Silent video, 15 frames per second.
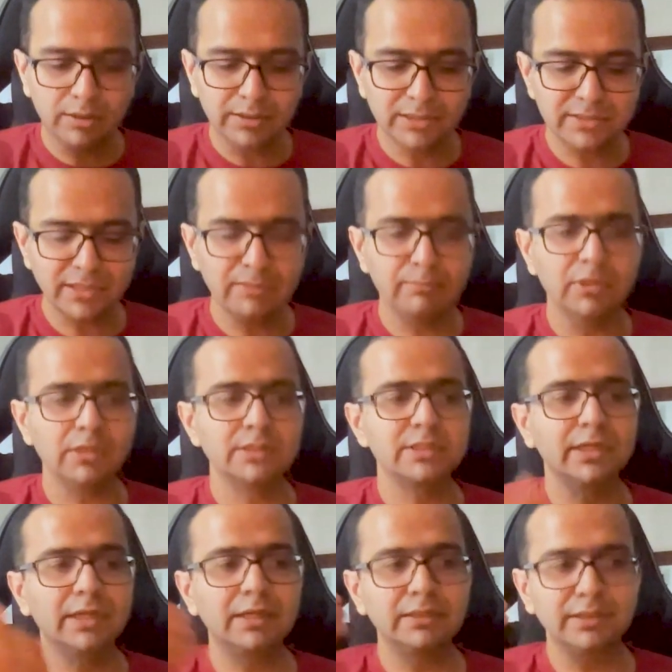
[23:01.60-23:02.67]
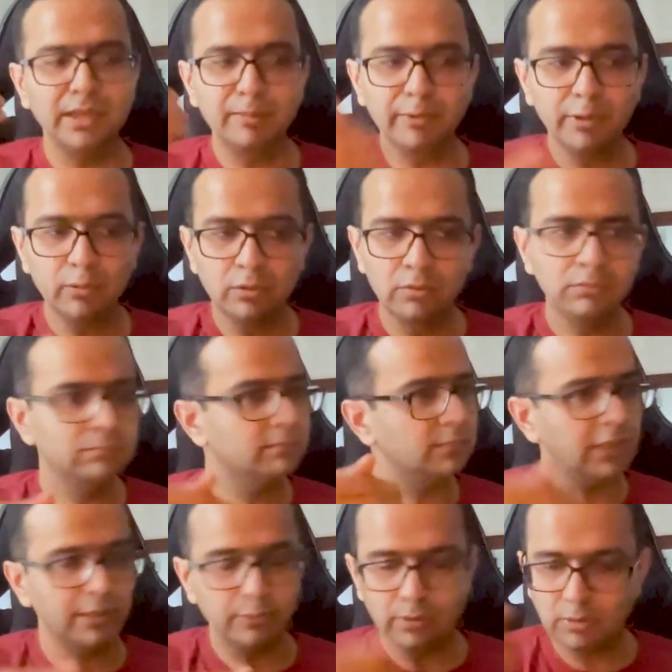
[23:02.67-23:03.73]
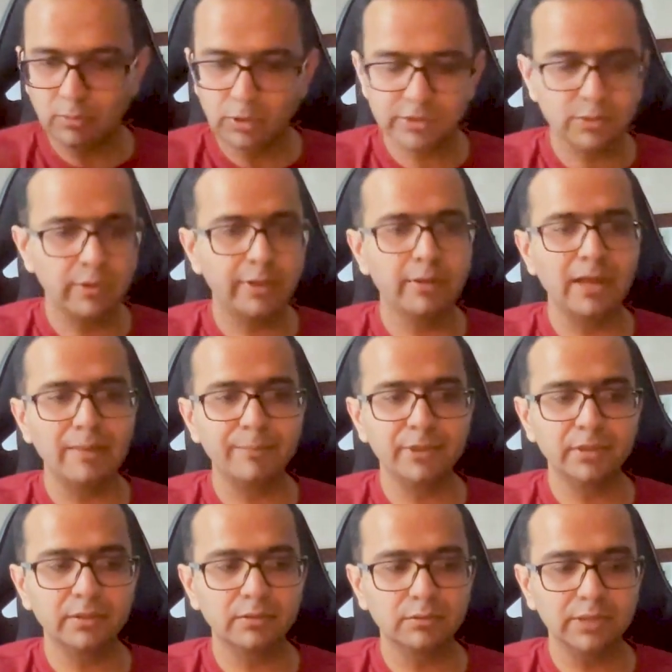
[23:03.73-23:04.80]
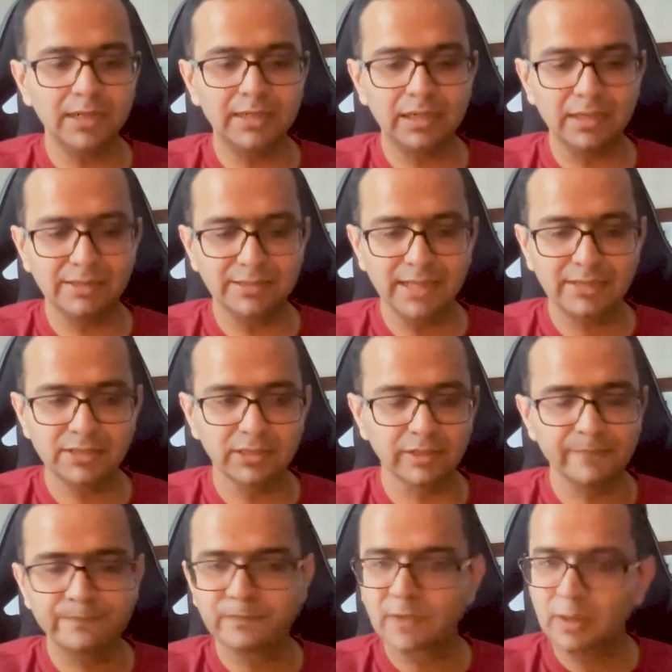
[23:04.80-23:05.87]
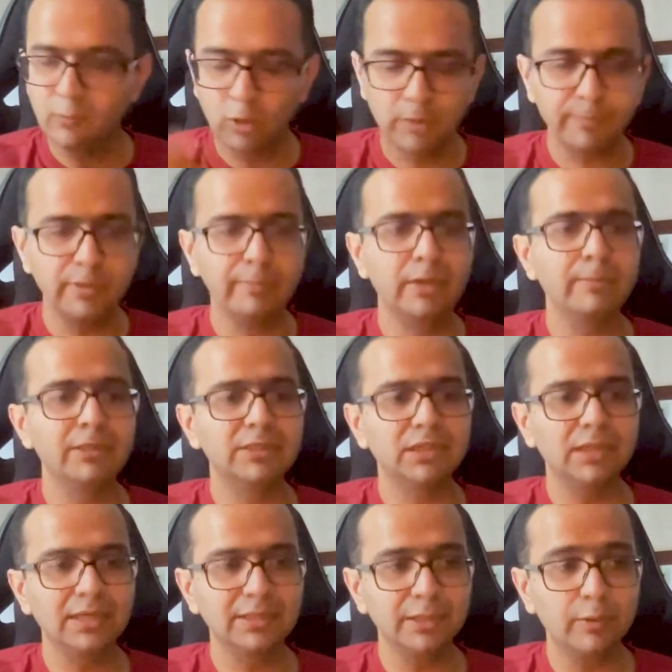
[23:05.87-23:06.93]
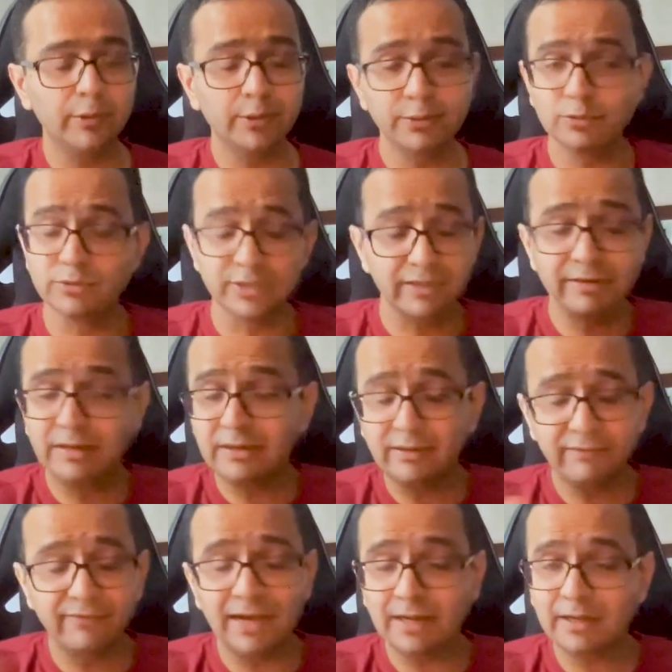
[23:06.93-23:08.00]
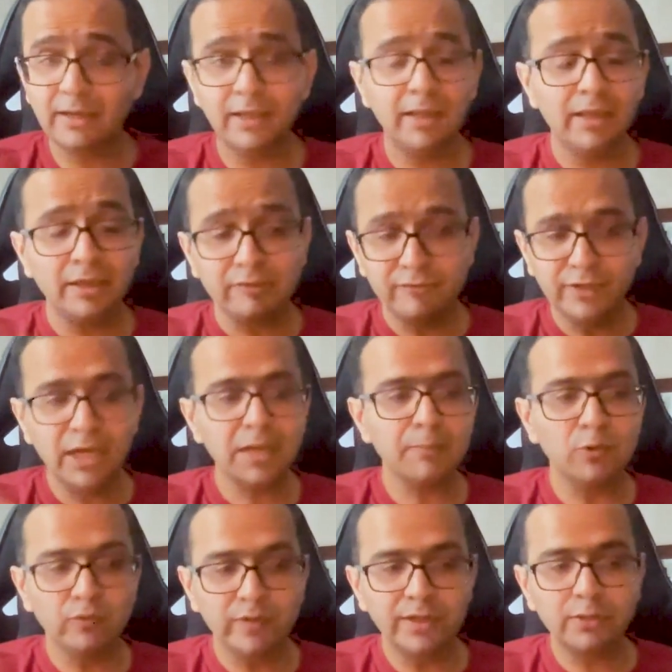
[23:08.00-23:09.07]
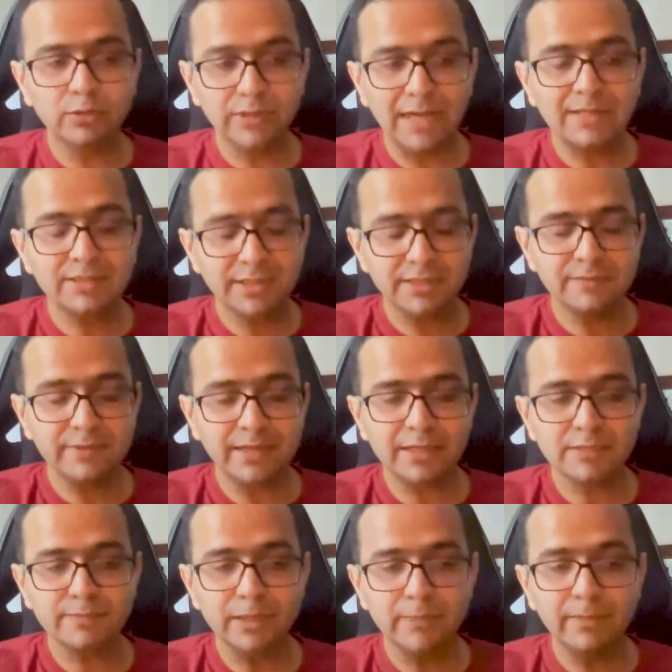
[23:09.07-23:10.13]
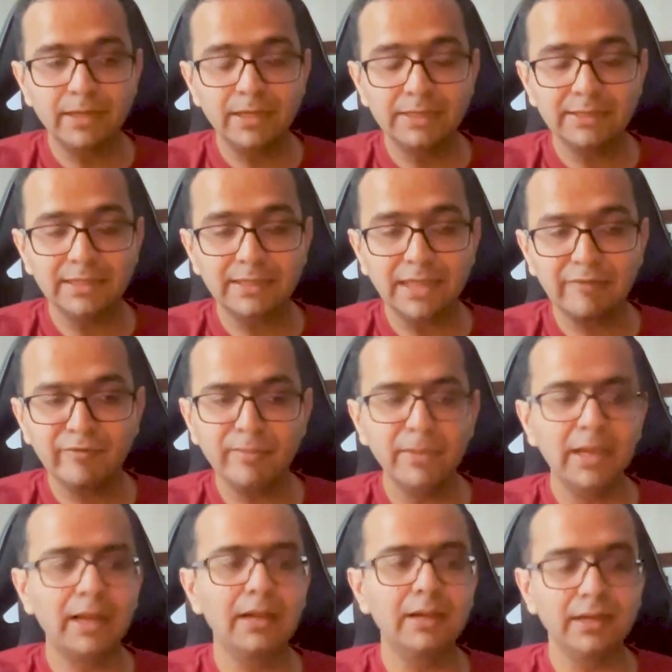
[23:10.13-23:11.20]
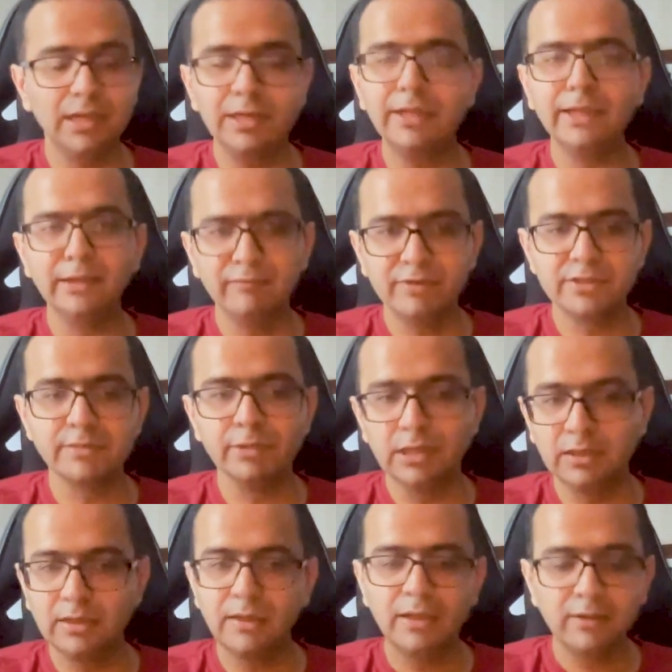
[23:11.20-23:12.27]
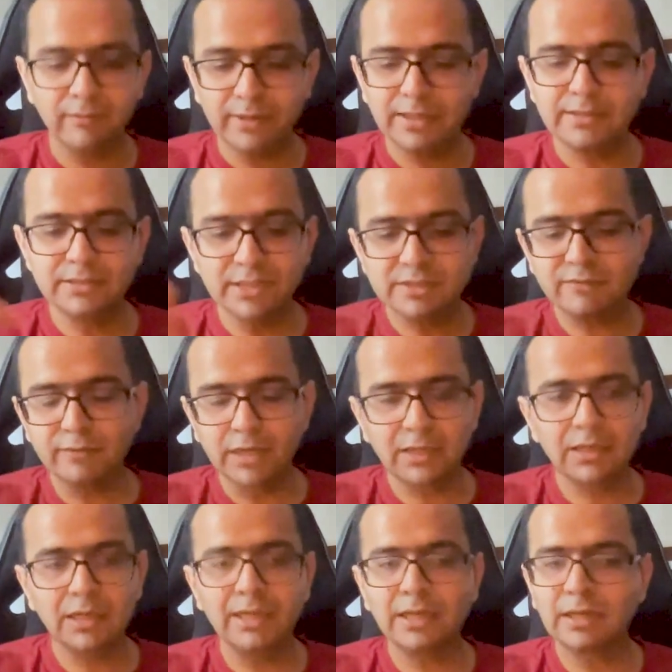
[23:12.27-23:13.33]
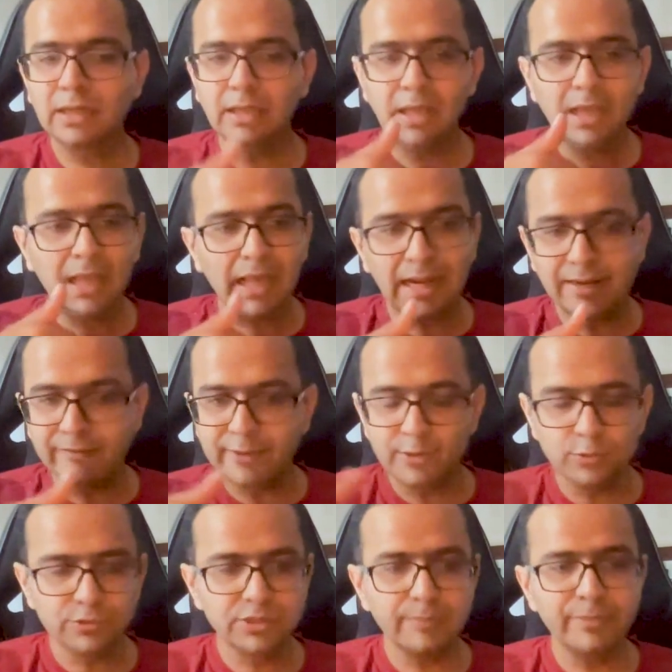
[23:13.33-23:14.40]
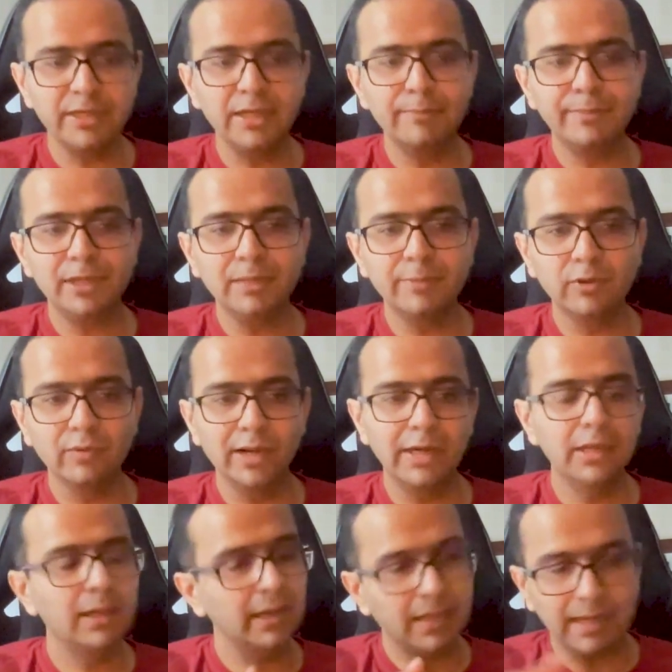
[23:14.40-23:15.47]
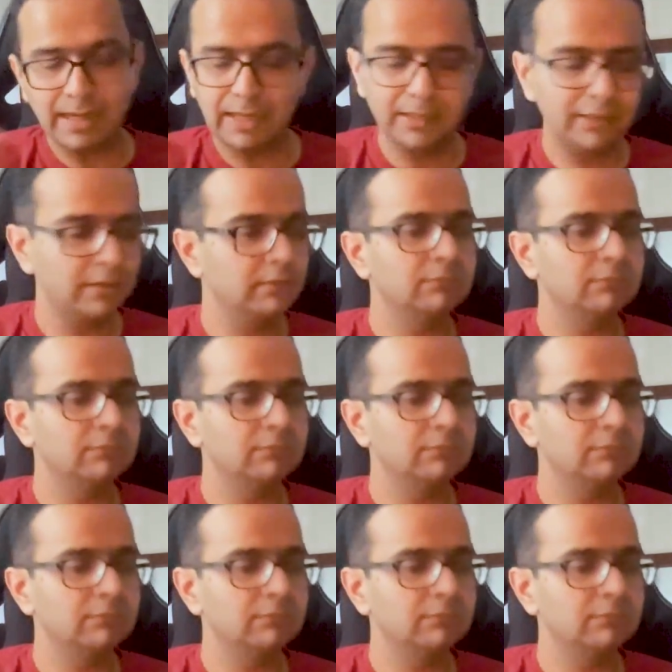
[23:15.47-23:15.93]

the same merchant, then we know that what's going to happen to that transaction. What payment method are they going to use? In fact, we are moving to that stage. We are experimenting that can we make it really invisible, wherein just one click and we use a BNPL provider and